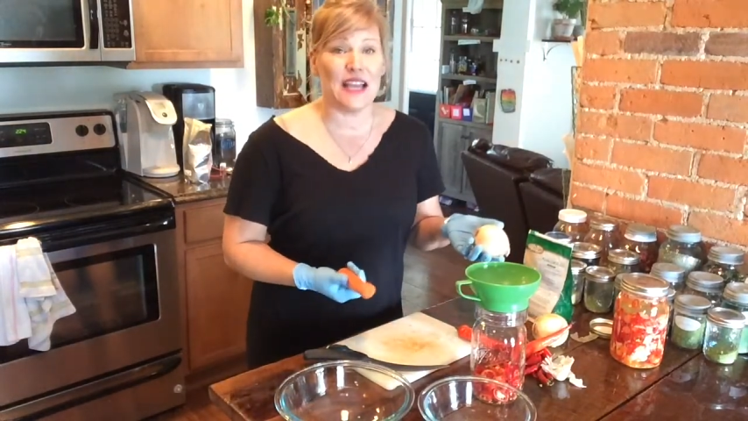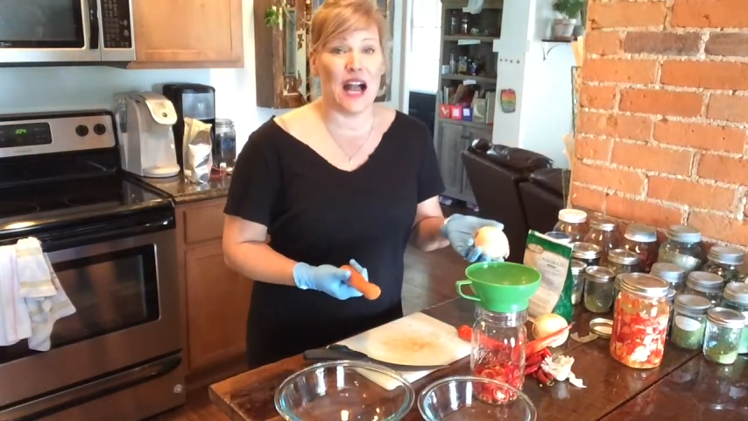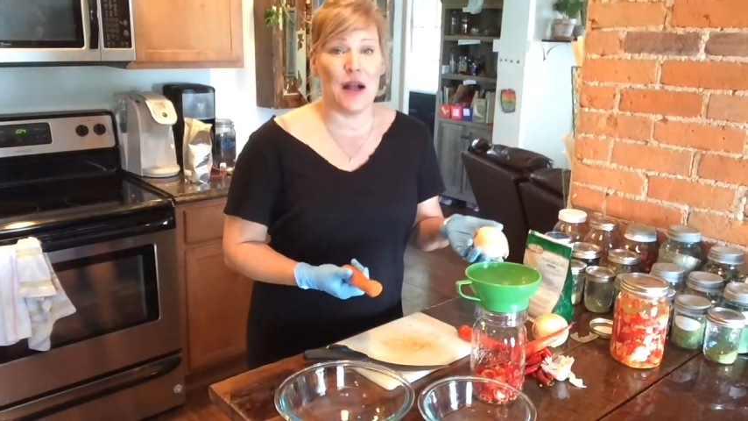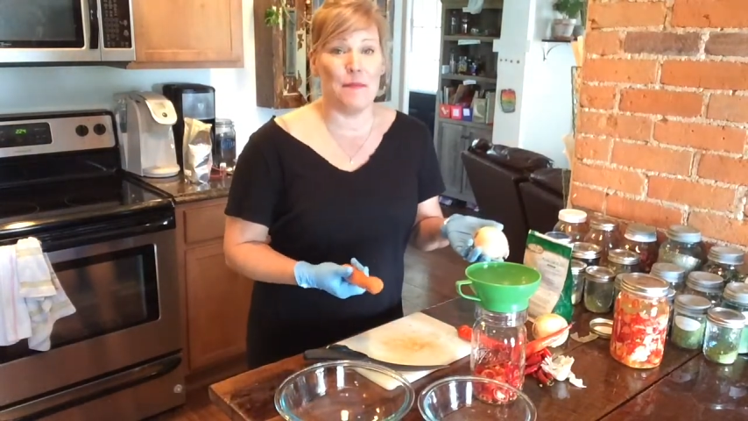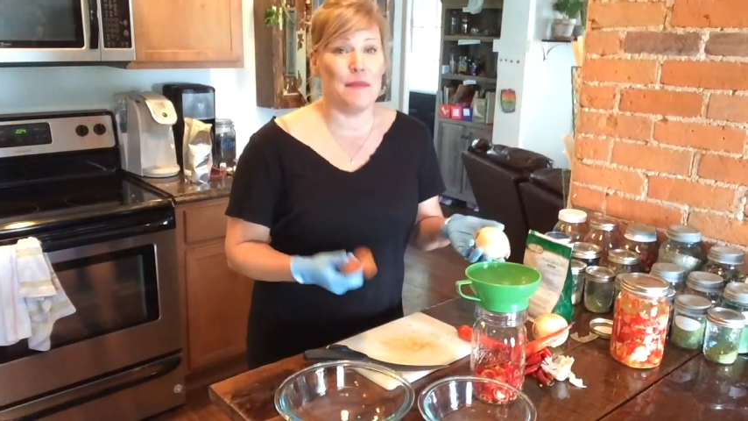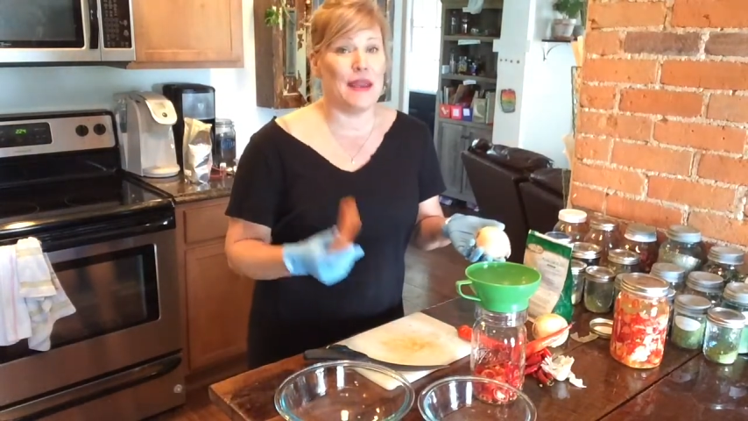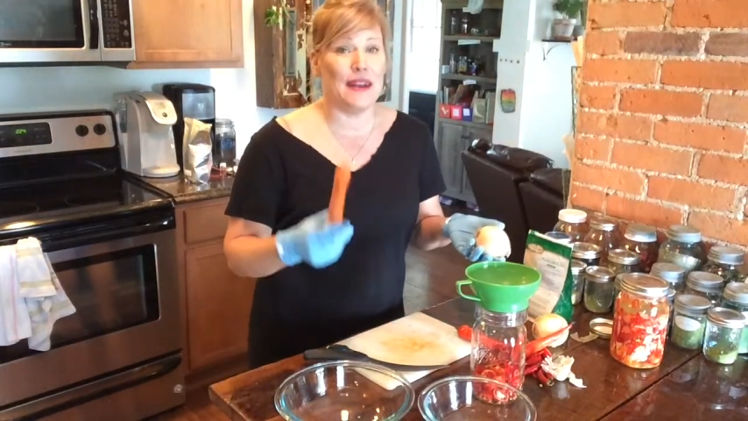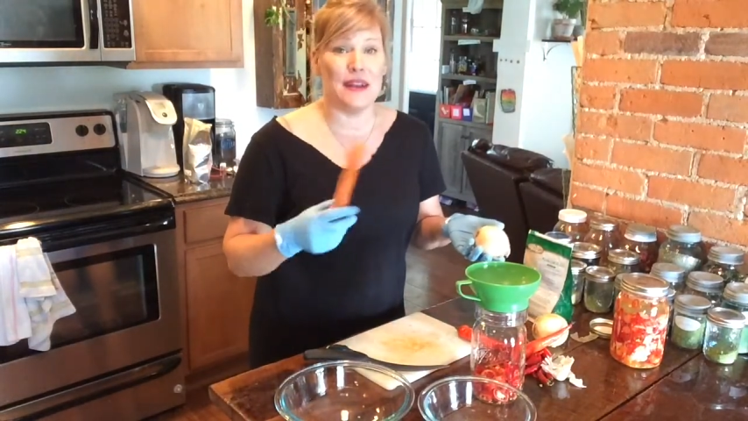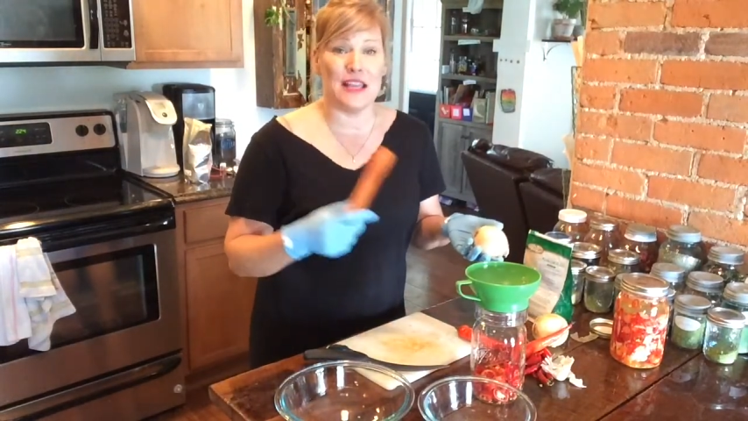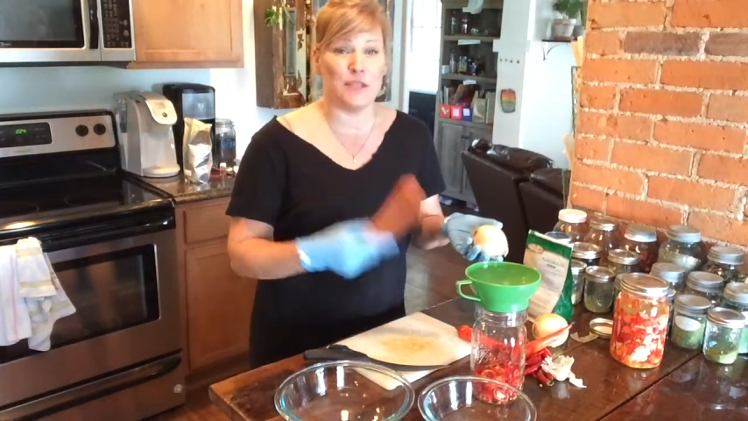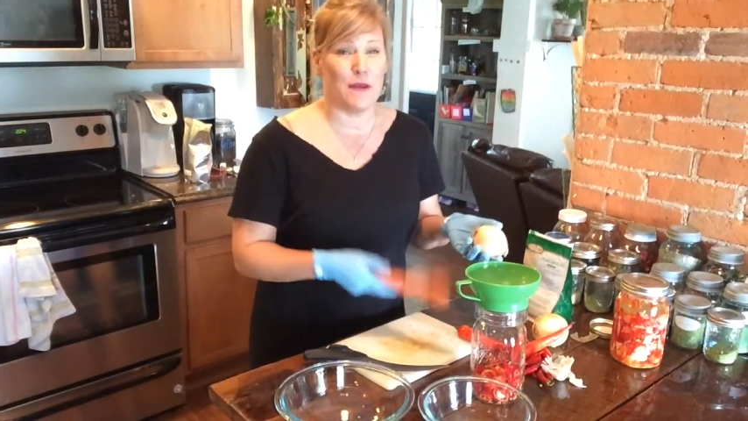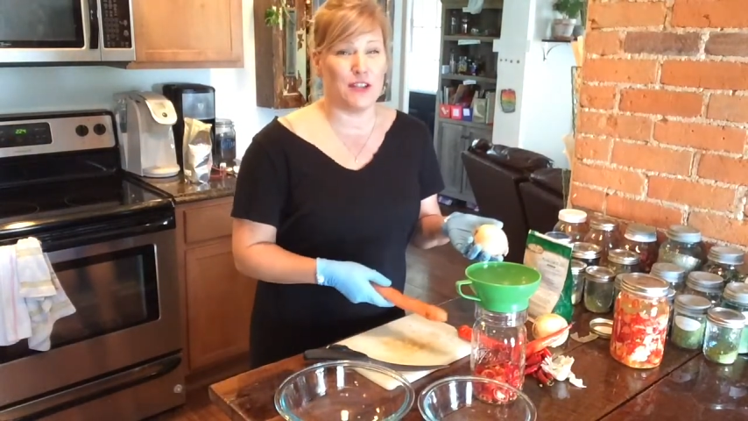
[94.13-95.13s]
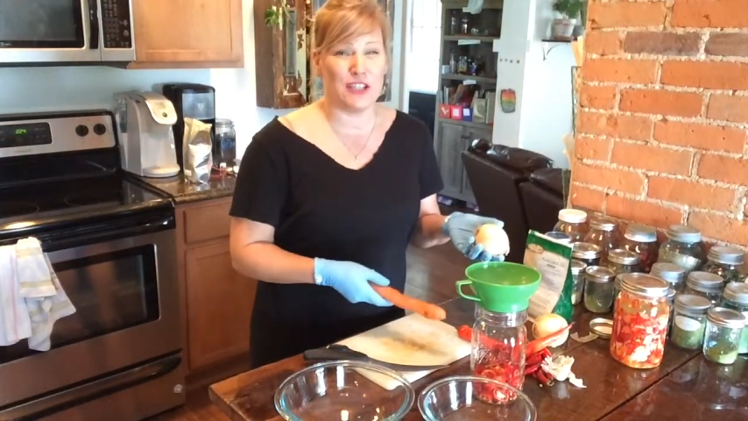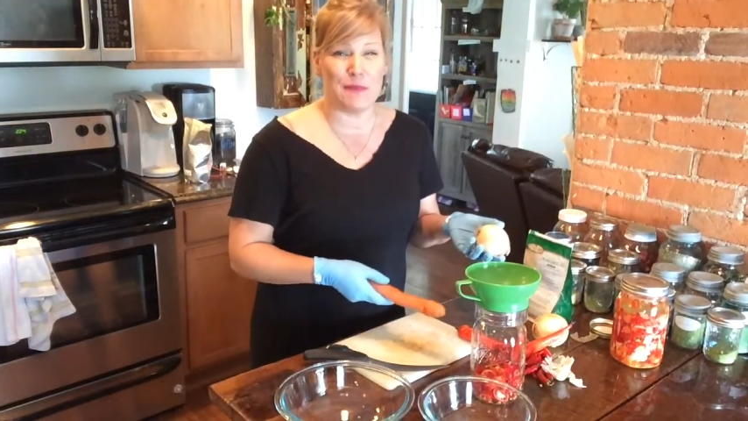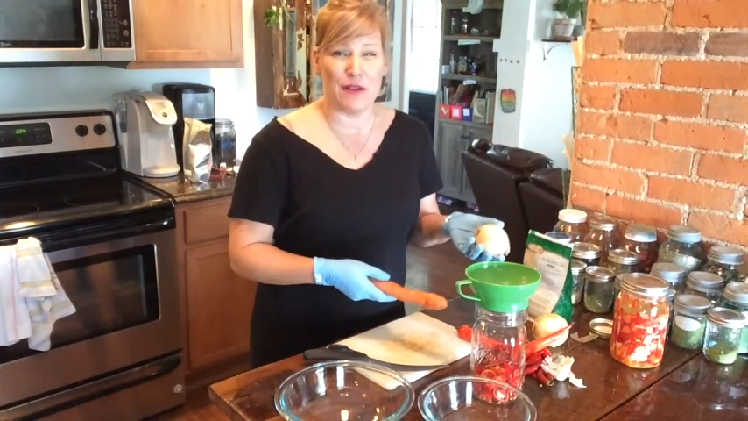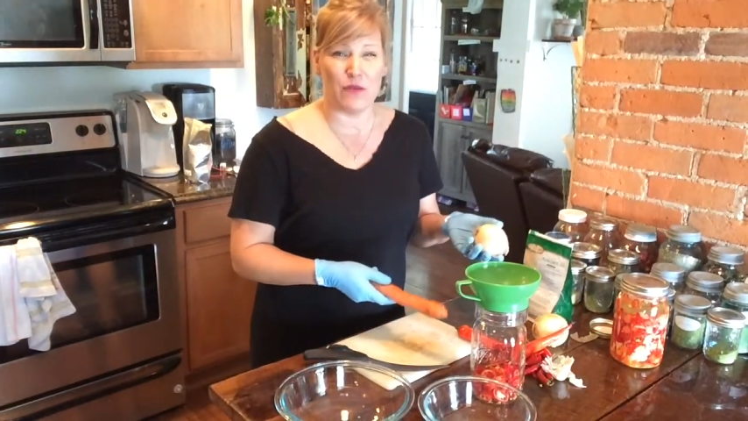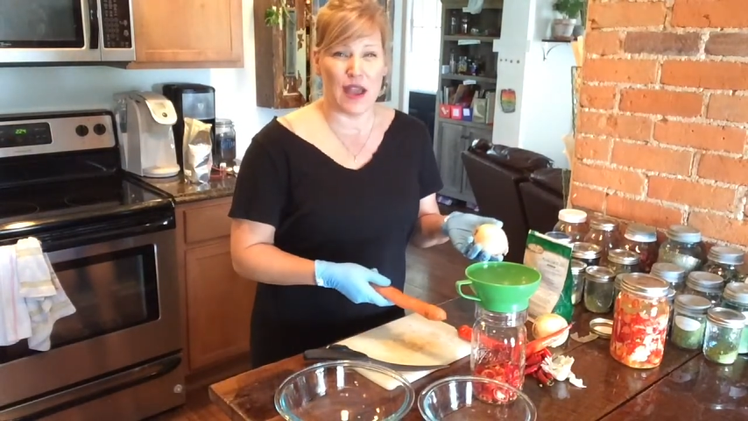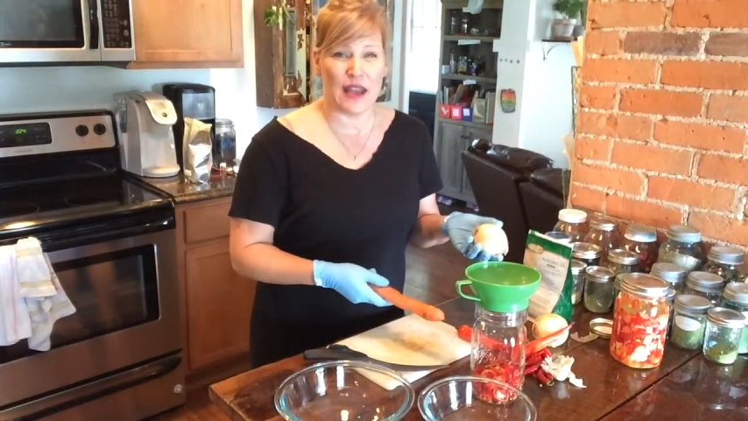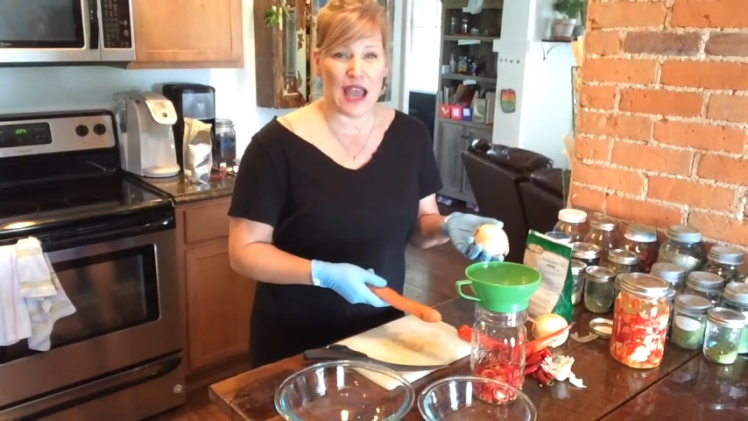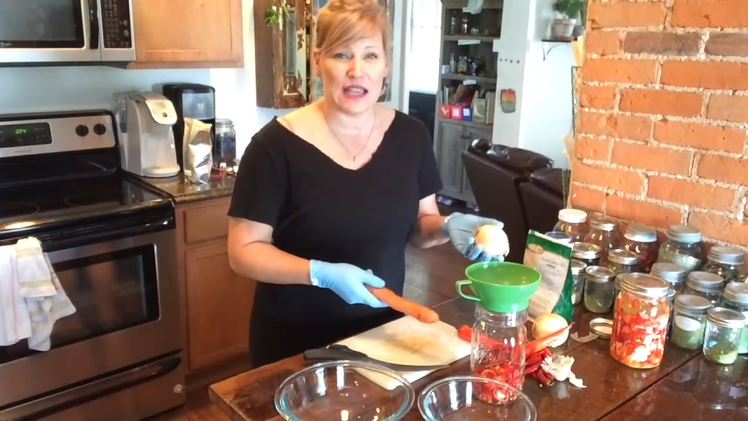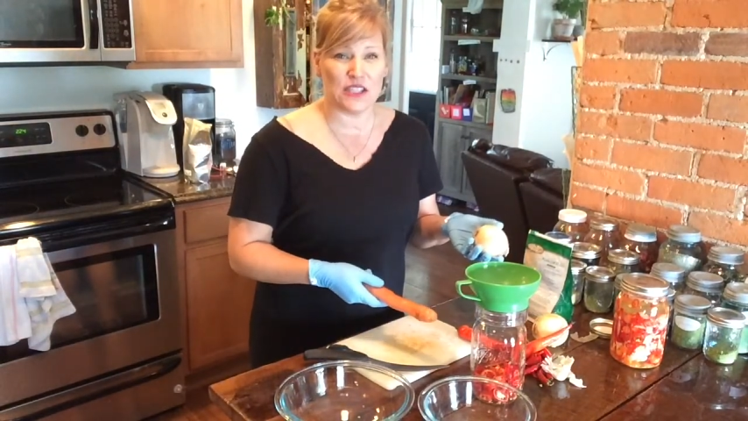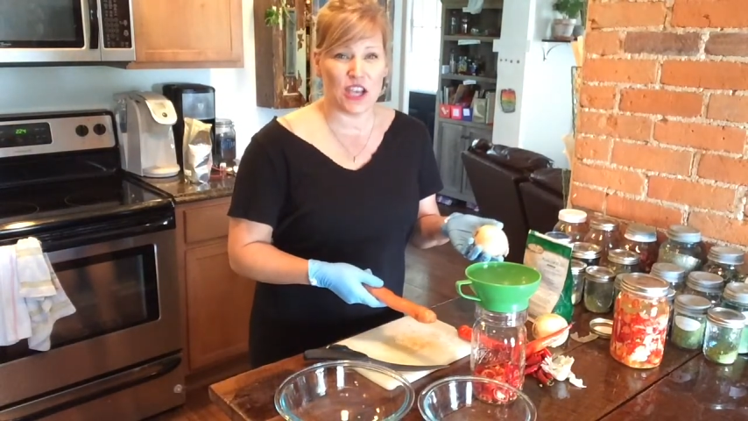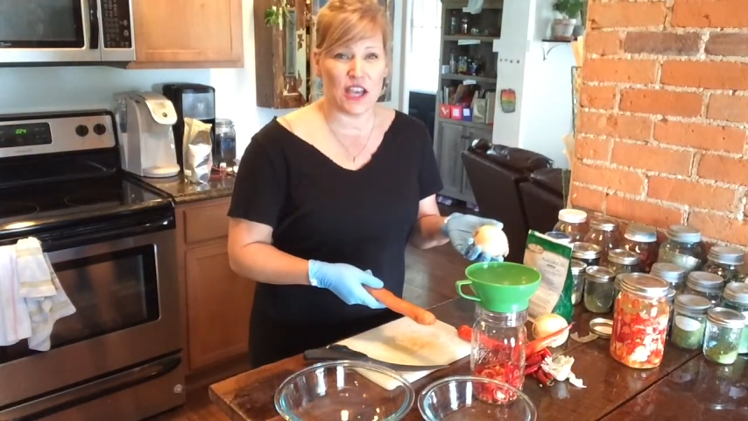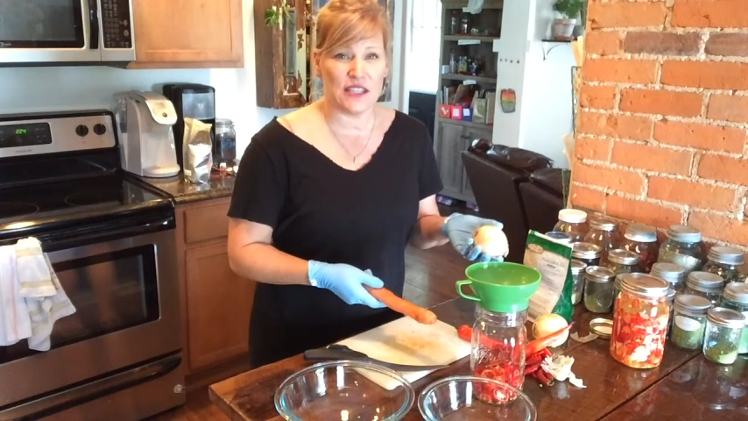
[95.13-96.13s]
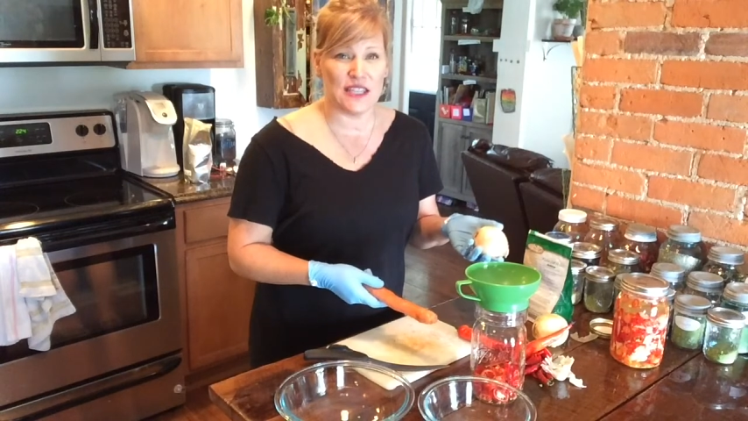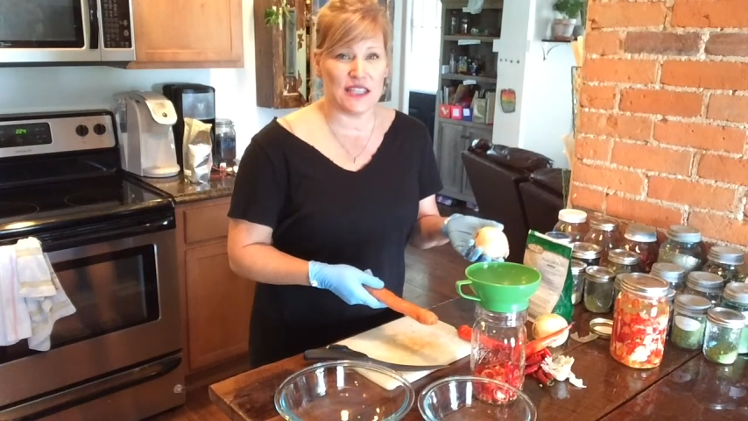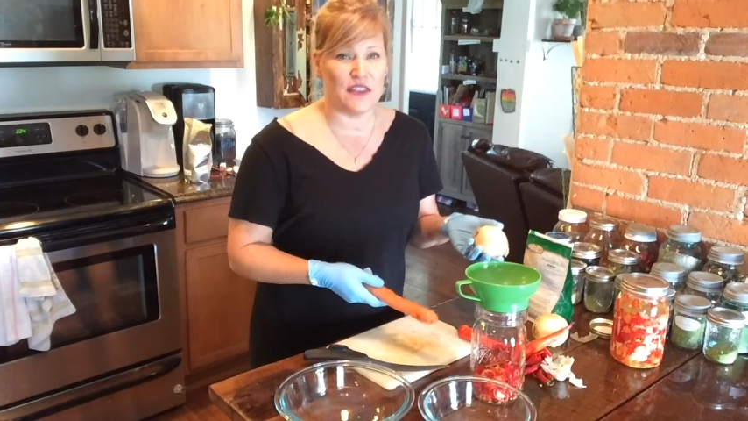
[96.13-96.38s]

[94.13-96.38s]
and especially my red hot sauces.